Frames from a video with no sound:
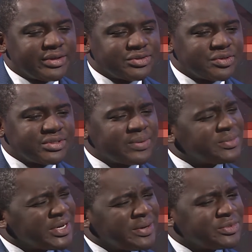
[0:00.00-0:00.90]
So
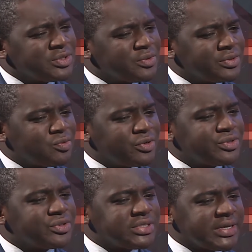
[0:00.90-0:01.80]
sometimes you would want
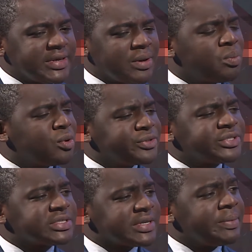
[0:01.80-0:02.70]
to take a bold
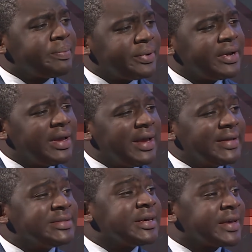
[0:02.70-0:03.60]
step
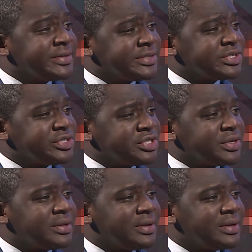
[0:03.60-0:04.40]
and take a decision.